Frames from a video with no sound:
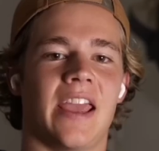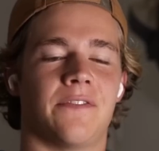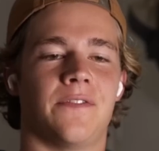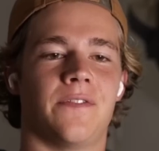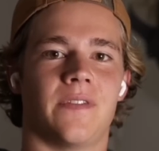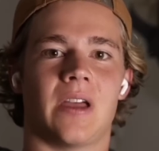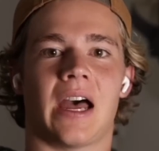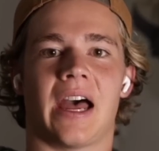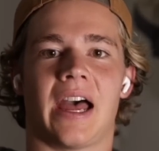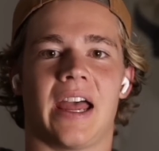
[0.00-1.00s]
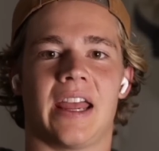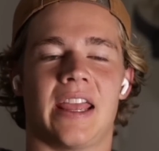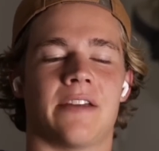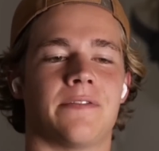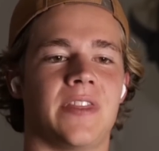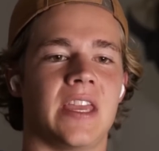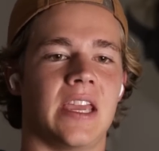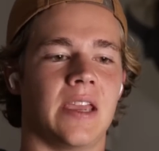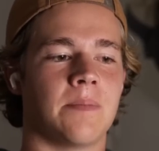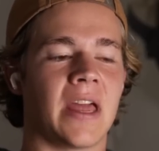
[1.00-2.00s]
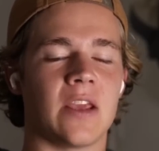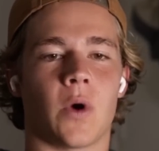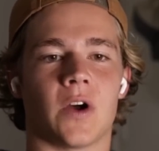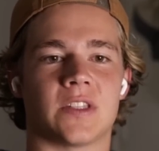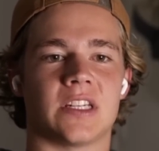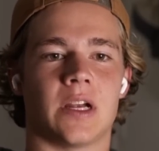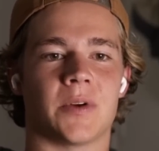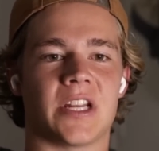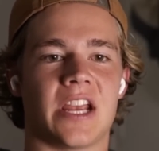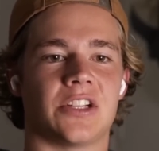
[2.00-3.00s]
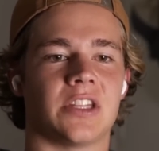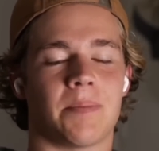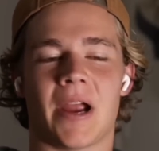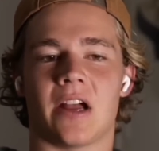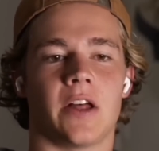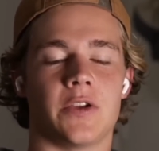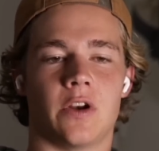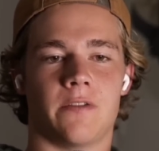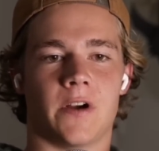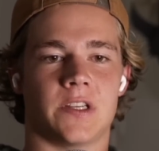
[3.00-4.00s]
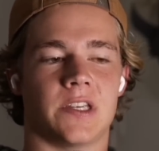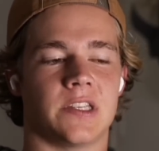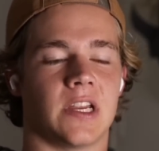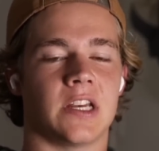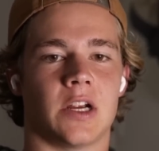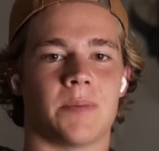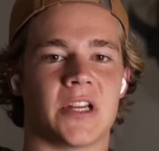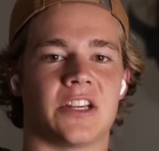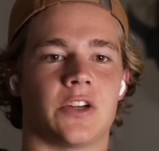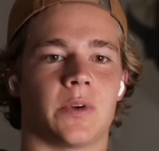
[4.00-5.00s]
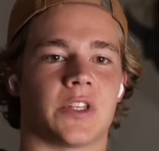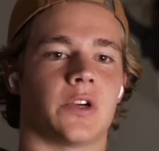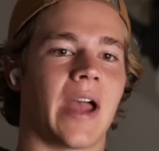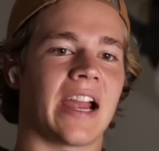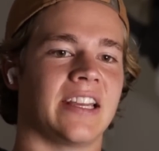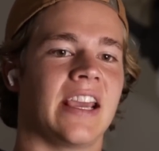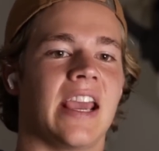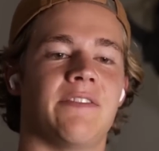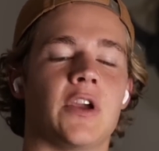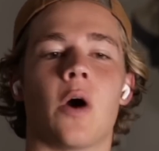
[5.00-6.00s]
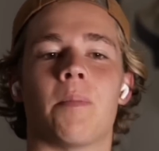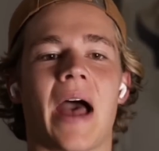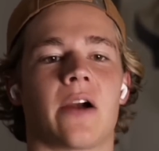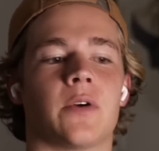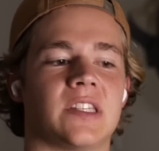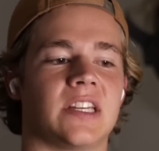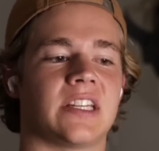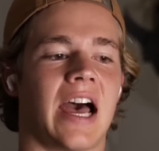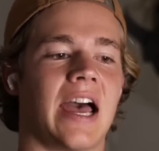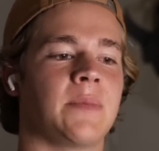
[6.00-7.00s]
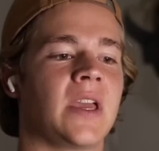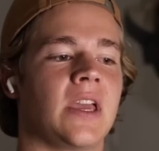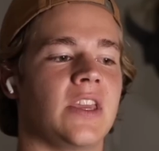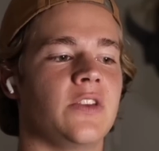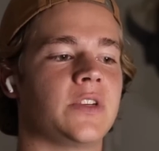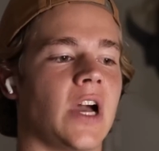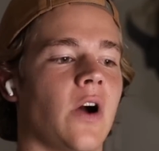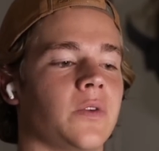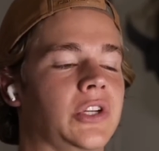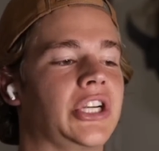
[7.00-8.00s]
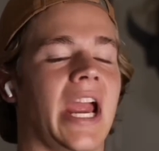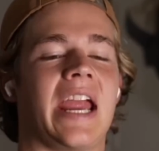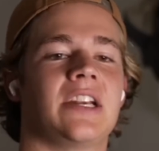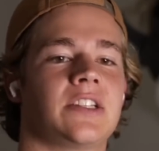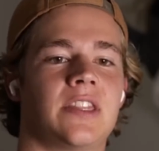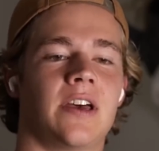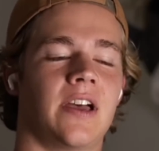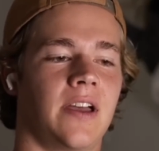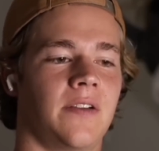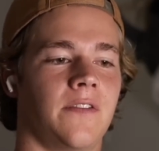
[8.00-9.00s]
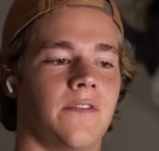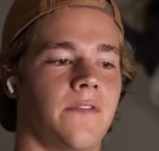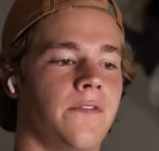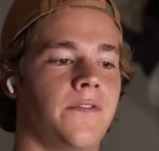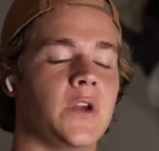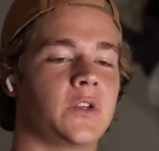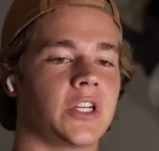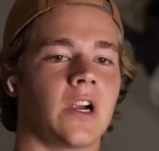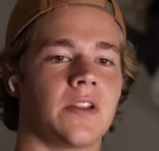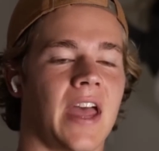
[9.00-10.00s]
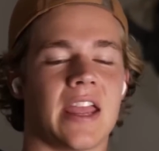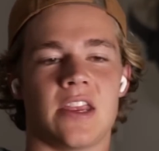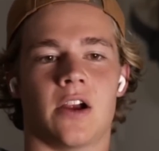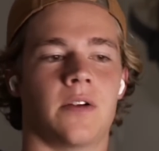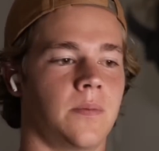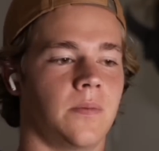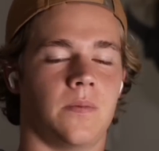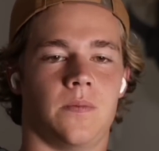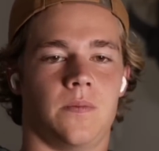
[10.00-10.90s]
if the many worlds interpretation, the parallel universes interpretation was correct, if you go backwards in time, you don't change the future that you're